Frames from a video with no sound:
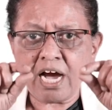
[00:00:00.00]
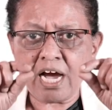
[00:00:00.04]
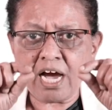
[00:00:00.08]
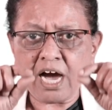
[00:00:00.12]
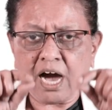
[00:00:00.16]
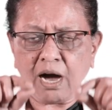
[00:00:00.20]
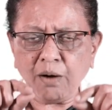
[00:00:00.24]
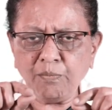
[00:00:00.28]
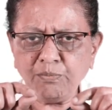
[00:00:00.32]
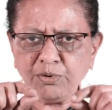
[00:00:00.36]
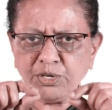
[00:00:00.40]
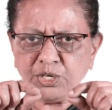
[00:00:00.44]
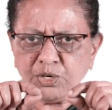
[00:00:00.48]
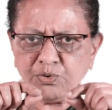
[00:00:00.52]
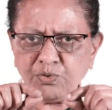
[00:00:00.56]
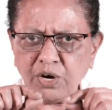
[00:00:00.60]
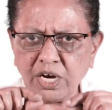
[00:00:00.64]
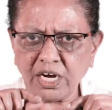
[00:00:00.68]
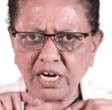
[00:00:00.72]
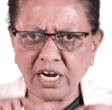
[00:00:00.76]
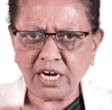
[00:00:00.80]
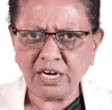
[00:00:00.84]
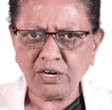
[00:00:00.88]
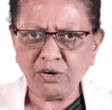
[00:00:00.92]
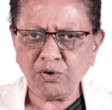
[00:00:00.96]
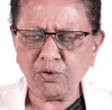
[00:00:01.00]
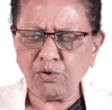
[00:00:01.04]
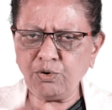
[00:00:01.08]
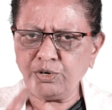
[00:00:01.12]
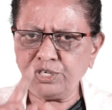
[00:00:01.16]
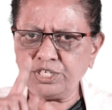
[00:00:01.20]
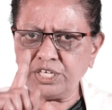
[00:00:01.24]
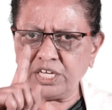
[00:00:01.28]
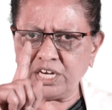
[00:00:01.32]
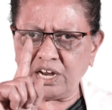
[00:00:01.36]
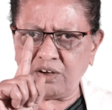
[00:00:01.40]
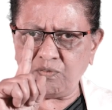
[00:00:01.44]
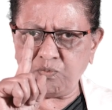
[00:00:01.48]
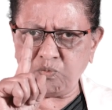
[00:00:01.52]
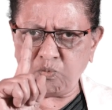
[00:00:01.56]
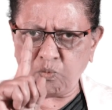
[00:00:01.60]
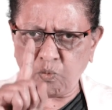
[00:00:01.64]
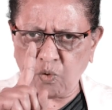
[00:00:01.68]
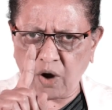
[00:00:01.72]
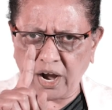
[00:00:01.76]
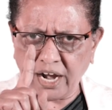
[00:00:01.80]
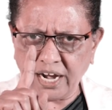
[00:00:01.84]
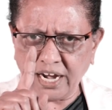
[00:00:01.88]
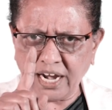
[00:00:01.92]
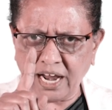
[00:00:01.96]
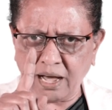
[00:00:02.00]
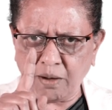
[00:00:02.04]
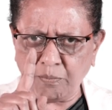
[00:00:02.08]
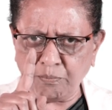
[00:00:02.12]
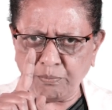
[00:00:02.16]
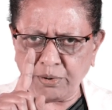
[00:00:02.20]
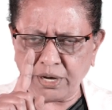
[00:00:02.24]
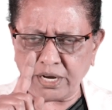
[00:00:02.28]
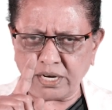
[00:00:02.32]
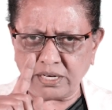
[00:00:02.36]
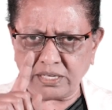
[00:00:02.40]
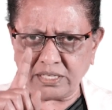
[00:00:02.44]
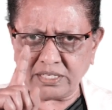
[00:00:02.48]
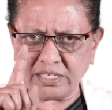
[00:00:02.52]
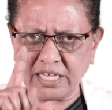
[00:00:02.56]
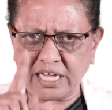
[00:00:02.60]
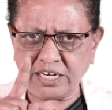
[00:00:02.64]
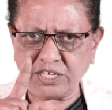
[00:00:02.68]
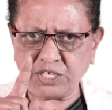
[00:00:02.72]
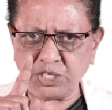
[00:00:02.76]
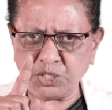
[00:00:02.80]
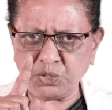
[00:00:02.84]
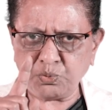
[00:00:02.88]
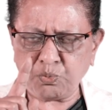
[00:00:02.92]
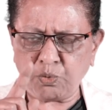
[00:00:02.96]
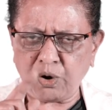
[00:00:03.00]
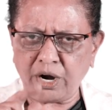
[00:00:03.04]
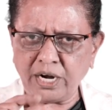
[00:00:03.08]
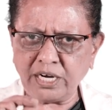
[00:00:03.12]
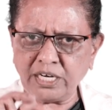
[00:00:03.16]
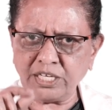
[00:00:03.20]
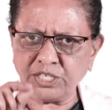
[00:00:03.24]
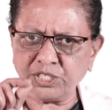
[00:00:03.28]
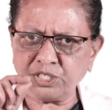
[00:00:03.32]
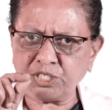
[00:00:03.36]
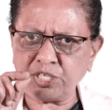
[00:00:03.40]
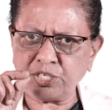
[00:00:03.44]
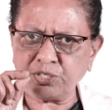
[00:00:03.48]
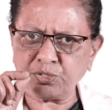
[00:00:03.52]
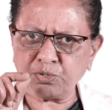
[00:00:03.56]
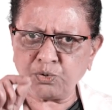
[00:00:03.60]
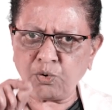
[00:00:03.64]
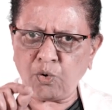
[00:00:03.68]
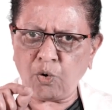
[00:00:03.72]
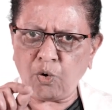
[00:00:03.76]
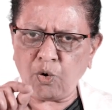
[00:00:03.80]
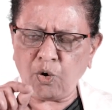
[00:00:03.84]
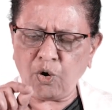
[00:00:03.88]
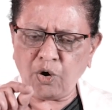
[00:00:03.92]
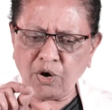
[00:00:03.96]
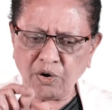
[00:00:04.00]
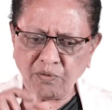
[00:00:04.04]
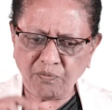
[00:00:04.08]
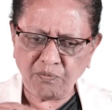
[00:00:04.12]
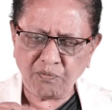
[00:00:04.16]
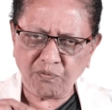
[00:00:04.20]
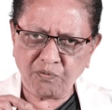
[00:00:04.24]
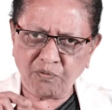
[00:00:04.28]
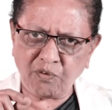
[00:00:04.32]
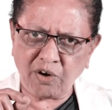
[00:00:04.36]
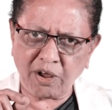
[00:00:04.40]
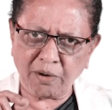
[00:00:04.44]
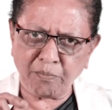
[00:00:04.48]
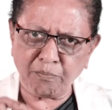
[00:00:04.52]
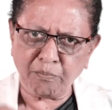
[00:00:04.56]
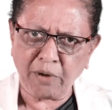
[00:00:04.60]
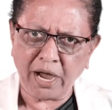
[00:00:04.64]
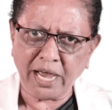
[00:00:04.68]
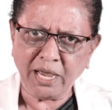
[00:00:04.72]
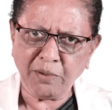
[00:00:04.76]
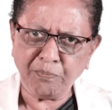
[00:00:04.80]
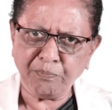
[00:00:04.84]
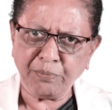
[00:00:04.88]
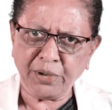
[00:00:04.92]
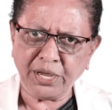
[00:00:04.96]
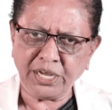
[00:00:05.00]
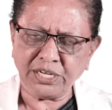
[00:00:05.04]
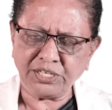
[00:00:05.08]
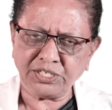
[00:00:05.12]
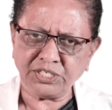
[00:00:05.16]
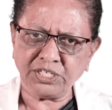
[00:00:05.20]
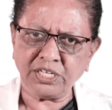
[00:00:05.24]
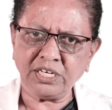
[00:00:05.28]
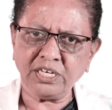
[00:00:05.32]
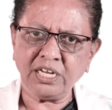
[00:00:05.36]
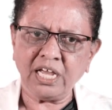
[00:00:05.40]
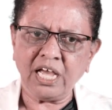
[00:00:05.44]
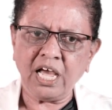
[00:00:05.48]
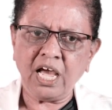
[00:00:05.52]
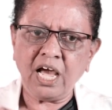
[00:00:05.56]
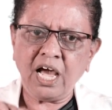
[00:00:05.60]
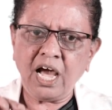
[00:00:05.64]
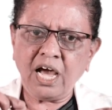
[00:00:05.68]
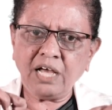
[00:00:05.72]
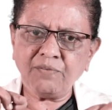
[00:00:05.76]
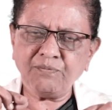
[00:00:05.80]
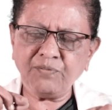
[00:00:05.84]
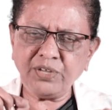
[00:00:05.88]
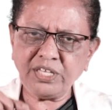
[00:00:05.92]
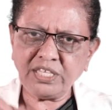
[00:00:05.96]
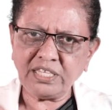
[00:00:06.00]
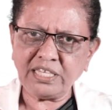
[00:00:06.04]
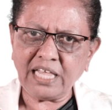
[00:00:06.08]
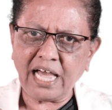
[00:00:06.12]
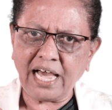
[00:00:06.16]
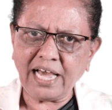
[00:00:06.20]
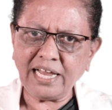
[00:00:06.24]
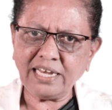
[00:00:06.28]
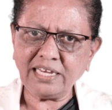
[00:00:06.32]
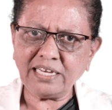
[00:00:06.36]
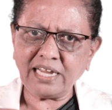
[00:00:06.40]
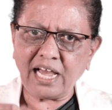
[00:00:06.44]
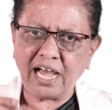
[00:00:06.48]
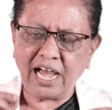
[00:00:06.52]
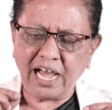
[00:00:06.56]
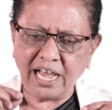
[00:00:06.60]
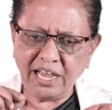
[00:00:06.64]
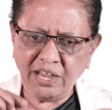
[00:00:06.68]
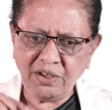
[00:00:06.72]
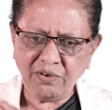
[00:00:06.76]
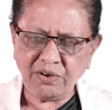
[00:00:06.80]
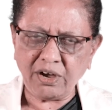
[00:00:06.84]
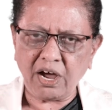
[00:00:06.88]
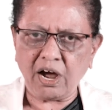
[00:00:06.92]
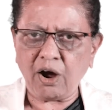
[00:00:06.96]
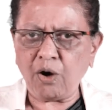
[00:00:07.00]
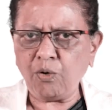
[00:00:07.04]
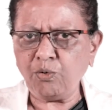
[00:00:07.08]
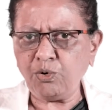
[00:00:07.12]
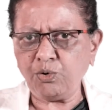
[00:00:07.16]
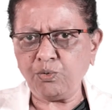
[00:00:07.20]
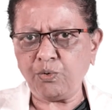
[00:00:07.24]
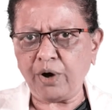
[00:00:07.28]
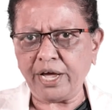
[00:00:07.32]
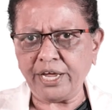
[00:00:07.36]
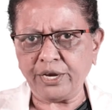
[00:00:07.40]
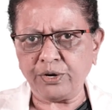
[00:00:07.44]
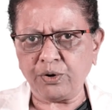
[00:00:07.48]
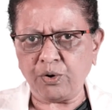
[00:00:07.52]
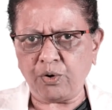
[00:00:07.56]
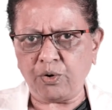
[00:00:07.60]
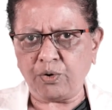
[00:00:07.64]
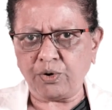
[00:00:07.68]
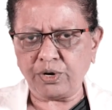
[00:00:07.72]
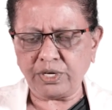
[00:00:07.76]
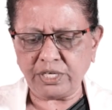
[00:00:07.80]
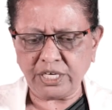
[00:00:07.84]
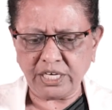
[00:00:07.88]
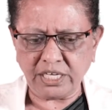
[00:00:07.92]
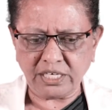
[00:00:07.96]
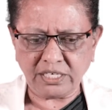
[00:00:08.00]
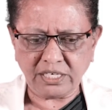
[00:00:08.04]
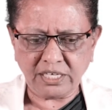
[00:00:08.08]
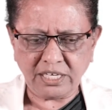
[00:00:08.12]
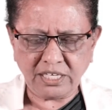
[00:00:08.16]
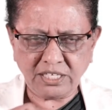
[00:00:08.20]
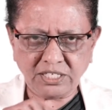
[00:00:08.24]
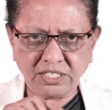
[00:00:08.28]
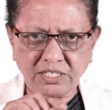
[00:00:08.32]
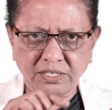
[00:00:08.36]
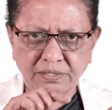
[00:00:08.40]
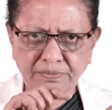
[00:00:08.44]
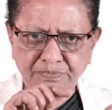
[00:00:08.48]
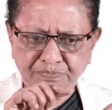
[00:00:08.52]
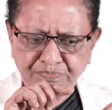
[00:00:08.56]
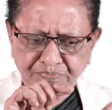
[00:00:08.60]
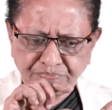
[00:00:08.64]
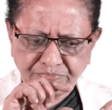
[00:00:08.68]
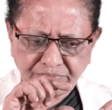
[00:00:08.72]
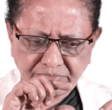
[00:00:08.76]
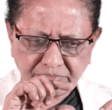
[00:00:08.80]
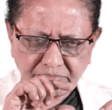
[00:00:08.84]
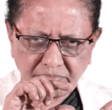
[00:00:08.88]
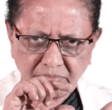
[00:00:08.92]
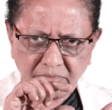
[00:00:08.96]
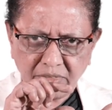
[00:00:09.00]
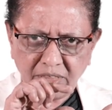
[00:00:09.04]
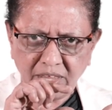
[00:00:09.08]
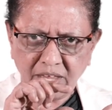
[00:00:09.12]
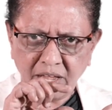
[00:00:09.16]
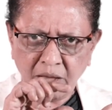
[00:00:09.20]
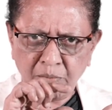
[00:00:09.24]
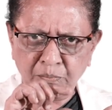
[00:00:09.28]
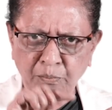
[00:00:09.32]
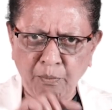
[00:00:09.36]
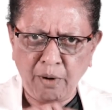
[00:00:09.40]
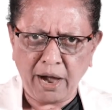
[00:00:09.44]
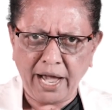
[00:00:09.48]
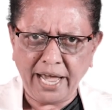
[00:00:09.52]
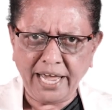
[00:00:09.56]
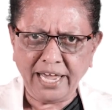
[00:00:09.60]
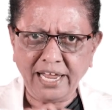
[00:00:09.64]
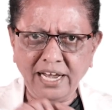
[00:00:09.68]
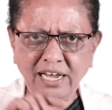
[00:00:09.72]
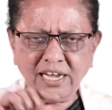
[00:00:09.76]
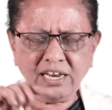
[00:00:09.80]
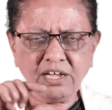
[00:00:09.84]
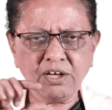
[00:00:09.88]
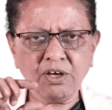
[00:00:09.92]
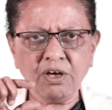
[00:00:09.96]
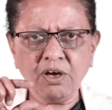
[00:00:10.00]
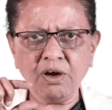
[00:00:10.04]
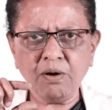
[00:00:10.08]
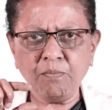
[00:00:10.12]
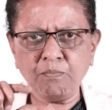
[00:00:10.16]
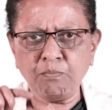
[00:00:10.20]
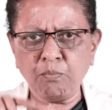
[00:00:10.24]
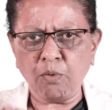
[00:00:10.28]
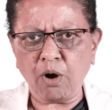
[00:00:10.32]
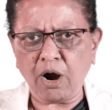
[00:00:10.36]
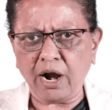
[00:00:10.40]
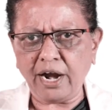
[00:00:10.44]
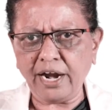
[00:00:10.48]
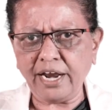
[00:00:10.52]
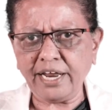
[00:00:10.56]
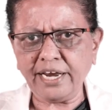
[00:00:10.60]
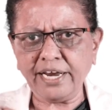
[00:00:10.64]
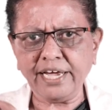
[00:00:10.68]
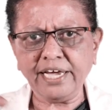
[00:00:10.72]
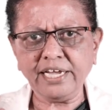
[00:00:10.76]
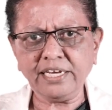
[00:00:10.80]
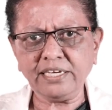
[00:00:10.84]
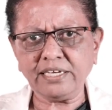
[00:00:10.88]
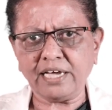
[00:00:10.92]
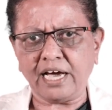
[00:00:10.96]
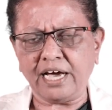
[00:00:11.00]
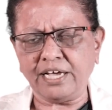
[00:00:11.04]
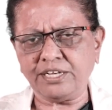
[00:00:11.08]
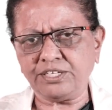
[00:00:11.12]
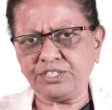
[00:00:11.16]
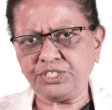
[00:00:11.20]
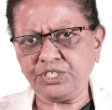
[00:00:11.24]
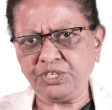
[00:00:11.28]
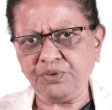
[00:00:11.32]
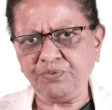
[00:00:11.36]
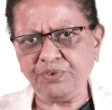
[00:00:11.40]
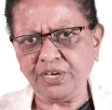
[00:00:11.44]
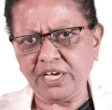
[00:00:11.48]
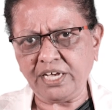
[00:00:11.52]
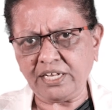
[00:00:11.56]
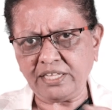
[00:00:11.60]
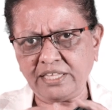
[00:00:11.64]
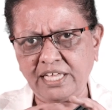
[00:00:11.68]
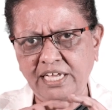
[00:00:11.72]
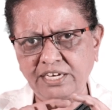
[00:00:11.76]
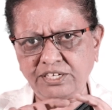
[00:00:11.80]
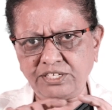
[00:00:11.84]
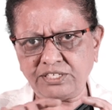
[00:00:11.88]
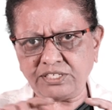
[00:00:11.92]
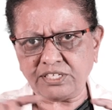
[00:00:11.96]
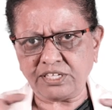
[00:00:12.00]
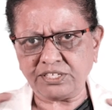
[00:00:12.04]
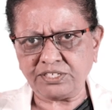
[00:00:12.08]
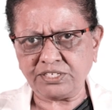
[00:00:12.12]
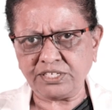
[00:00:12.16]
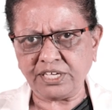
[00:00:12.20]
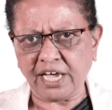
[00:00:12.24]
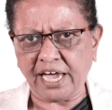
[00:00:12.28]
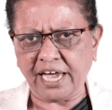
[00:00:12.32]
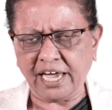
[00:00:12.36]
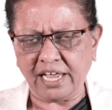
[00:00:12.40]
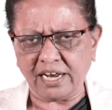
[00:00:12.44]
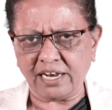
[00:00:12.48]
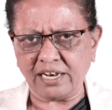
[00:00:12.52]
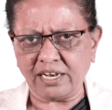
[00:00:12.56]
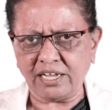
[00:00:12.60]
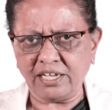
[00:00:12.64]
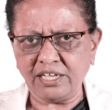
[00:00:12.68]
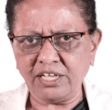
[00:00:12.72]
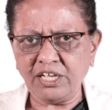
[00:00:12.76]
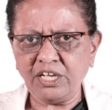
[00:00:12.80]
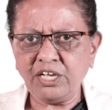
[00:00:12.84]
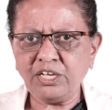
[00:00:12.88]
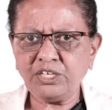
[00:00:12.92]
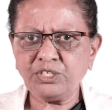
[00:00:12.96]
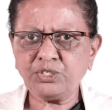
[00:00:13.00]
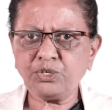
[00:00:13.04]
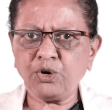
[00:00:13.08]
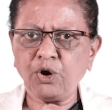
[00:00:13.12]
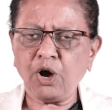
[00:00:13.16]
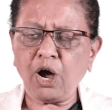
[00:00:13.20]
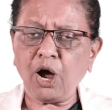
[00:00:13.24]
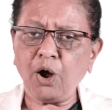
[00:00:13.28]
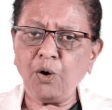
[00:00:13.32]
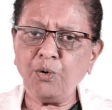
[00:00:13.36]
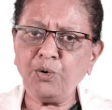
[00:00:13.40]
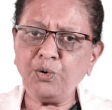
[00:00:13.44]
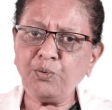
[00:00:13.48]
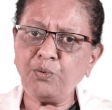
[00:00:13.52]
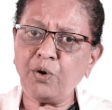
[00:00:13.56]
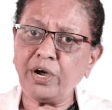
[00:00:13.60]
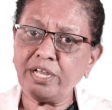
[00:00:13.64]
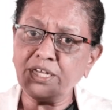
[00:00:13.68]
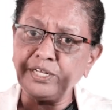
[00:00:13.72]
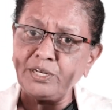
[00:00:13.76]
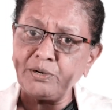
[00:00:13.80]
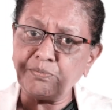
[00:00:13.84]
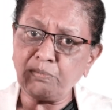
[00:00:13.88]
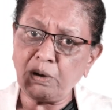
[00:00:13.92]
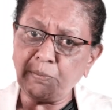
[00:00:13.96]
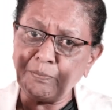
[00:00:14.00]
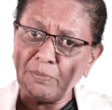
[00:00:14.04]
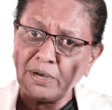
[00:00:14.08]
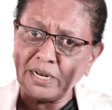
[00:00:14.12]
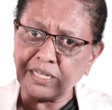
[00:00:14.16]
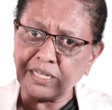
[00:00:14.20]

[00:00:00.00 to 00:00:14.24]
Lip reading: come to a conclusion of 1 number. That is what is the score for my patient. With that, how do I know? It is mild, moderate, and severe. That is a scale. So how do I remember